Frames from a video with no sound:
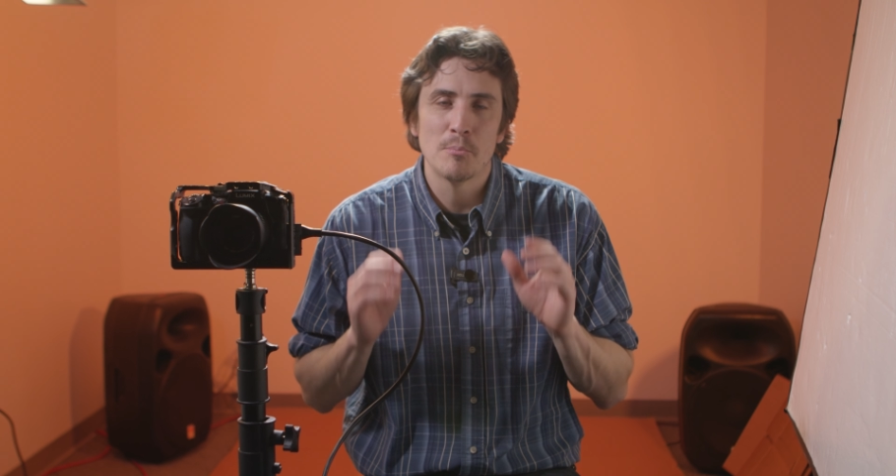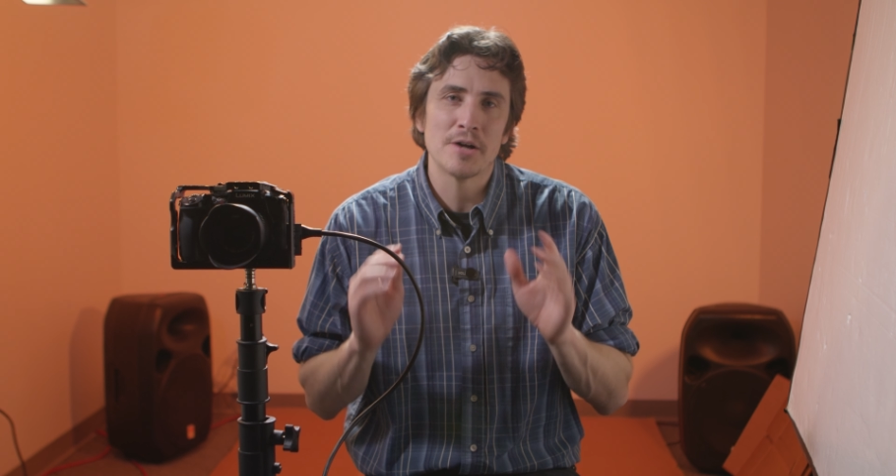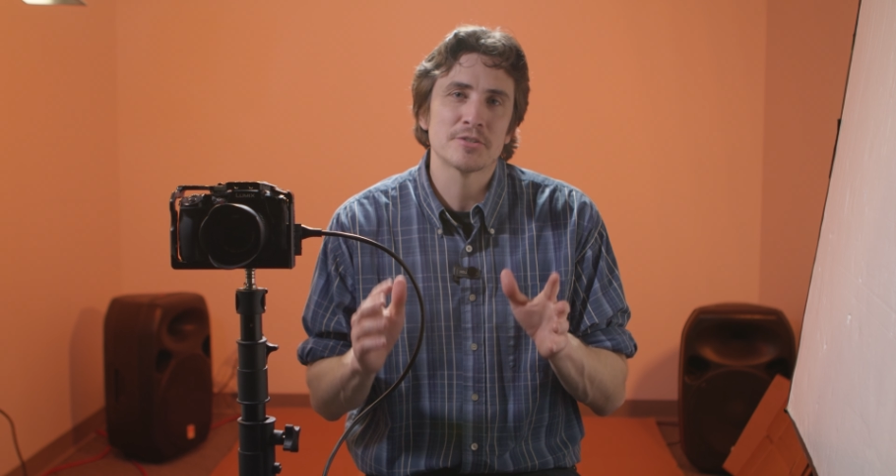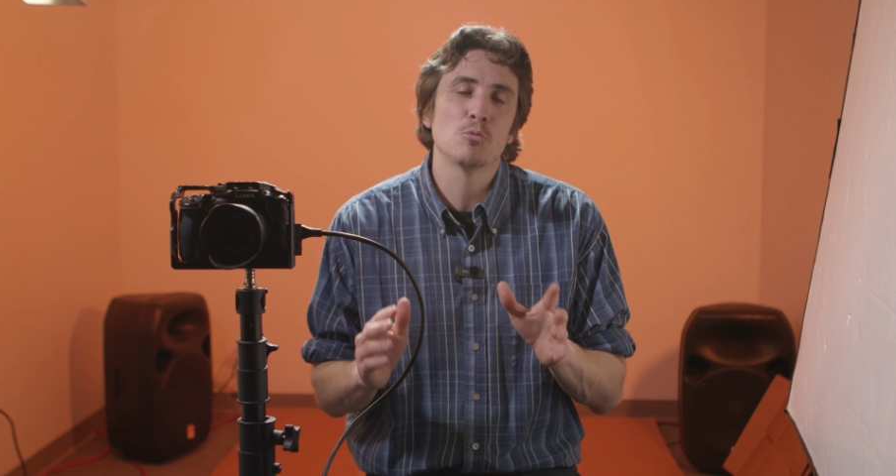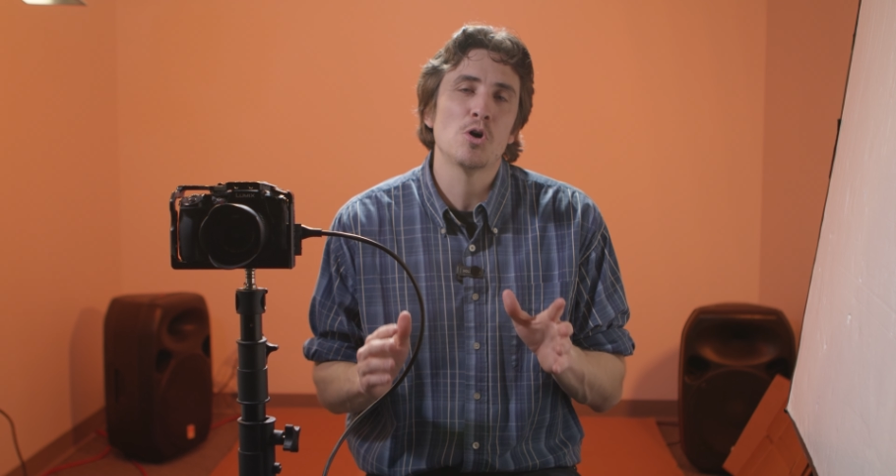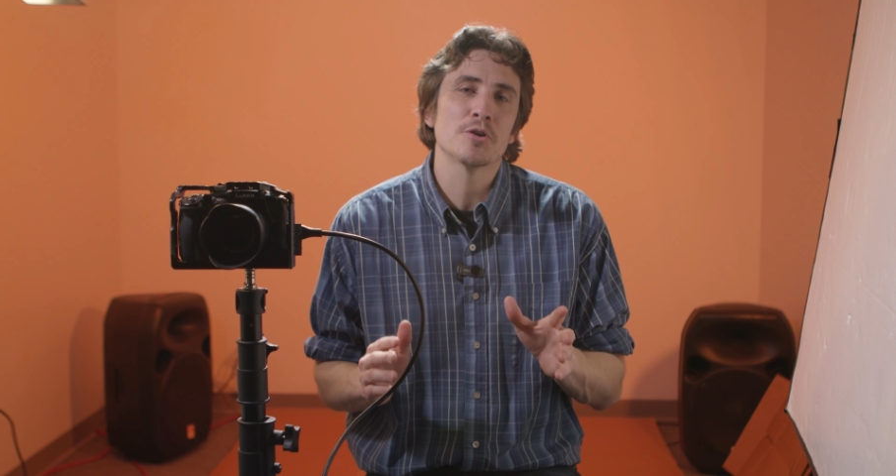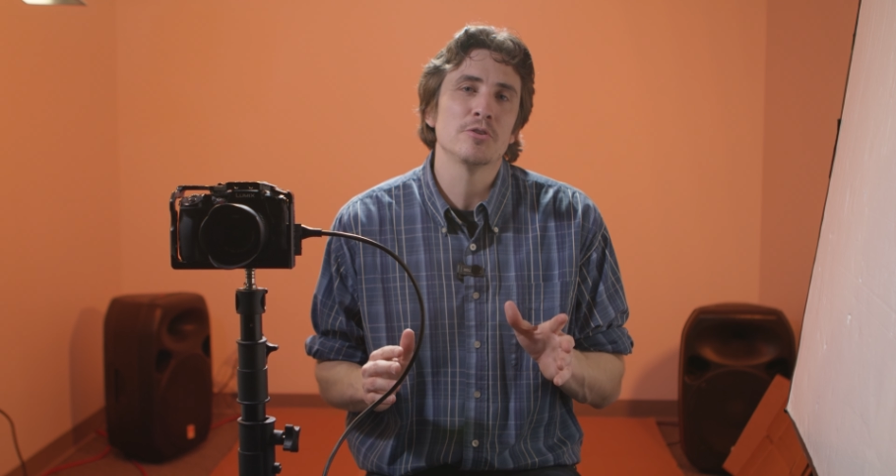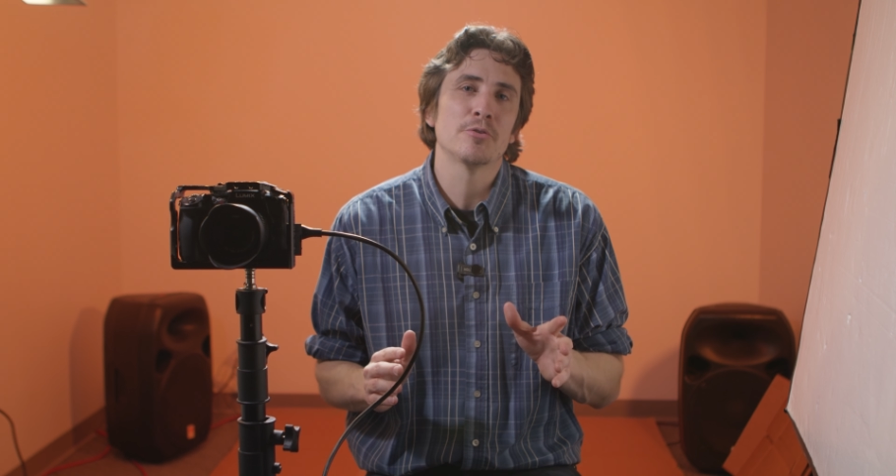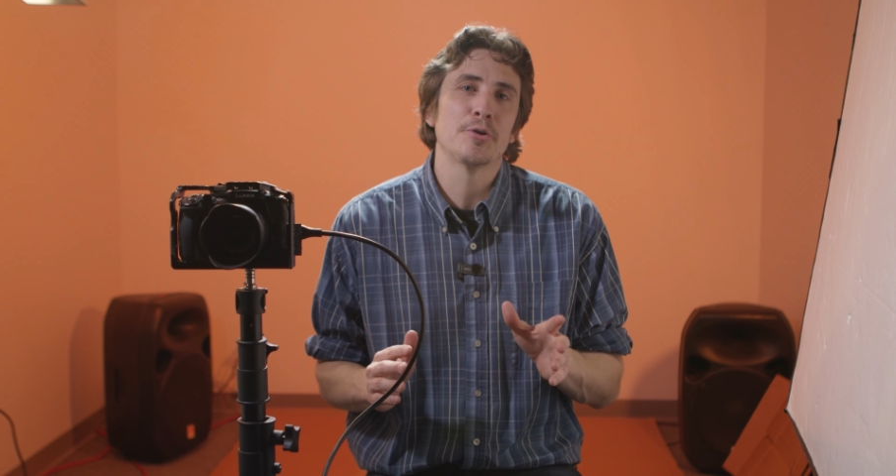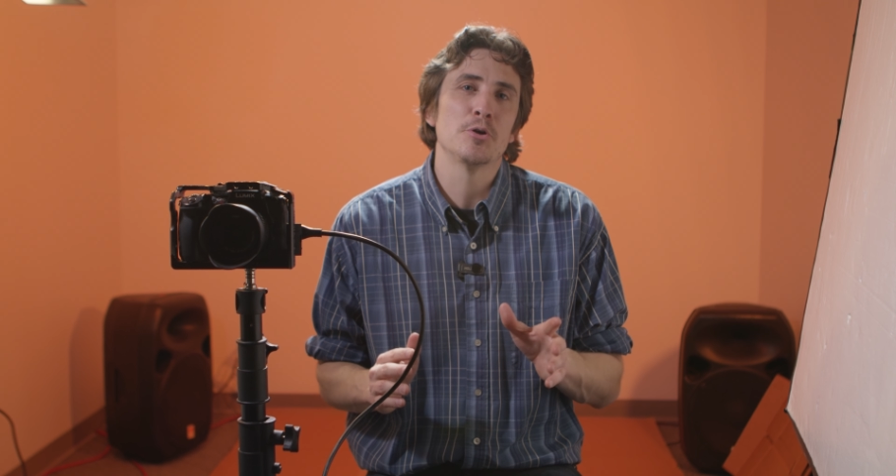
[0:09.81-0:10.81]
about to walk
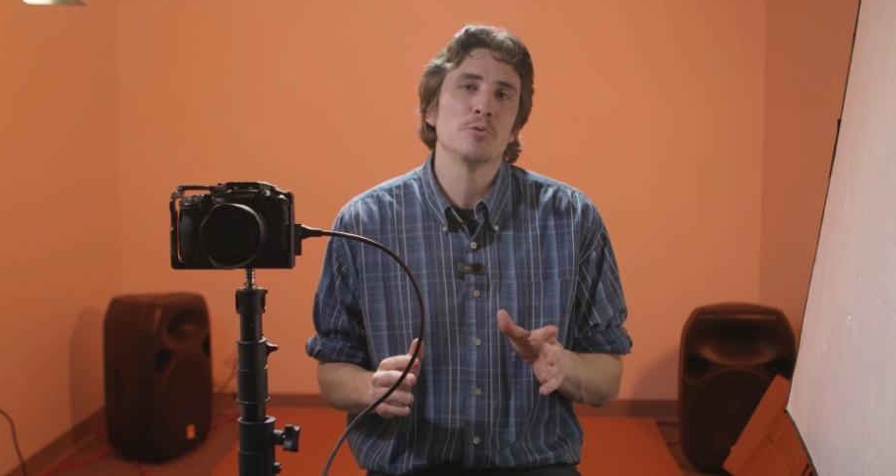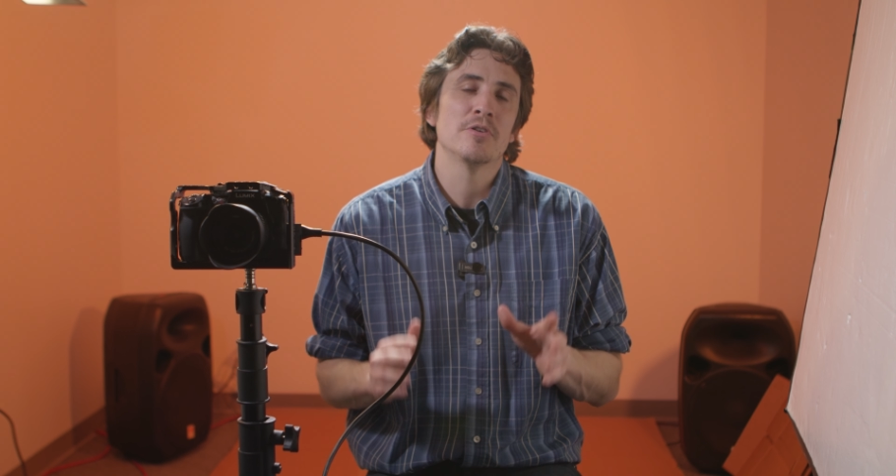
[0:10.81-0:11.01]
you through